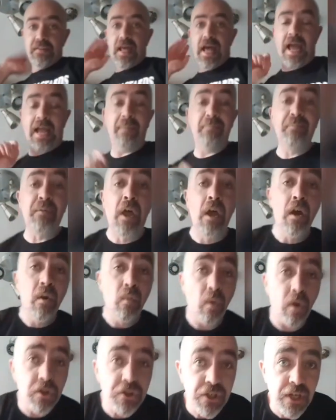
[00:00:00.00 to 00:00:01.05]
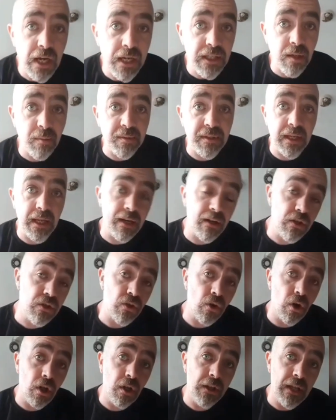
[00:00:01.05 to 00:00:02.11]
Now, once you got your
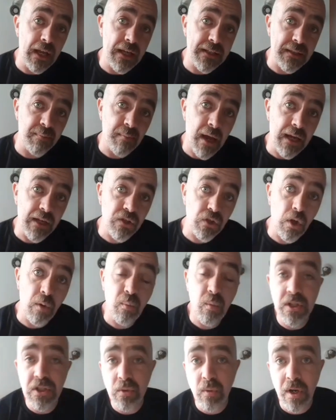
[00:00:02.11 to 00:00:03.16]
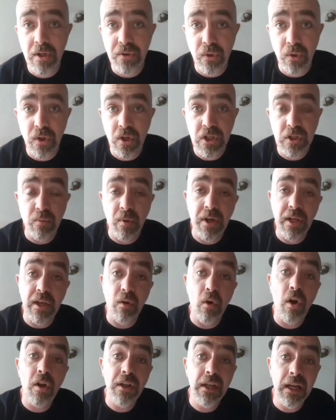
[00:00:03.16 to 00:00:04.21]
potatoes all nice and mashed up, what you want to do is you want to
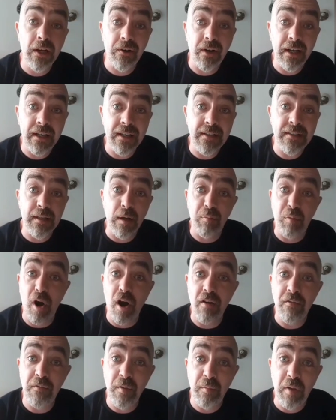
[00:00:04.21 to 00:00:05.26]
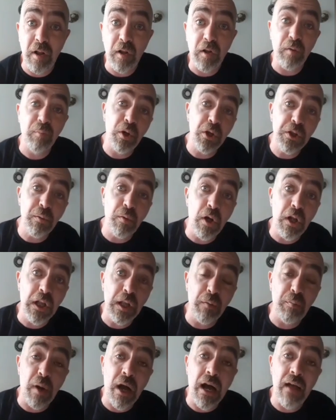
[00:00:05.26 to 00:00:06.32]
get all the ingredients, apart from the milk, put them
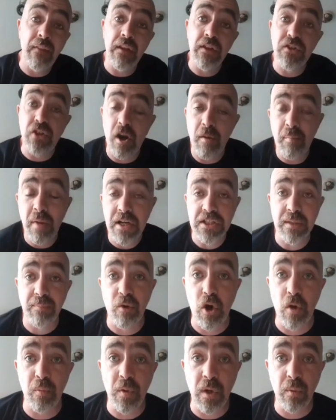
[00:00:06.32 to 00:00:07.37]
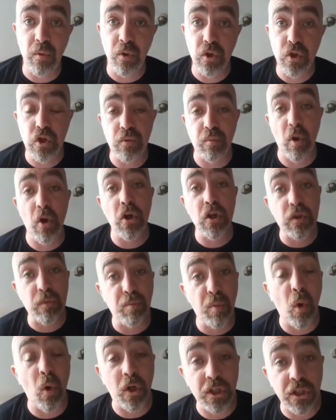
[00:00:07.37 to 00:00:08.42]
all in the pot and start mixing them around with a wooden spoon. It's
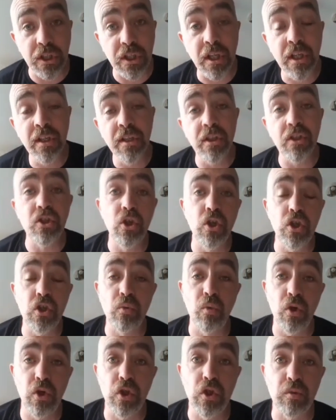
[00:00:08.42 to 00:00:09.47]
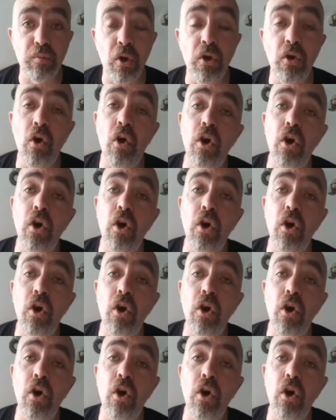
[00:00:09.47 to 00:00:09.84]
important that you use a wooden spoon.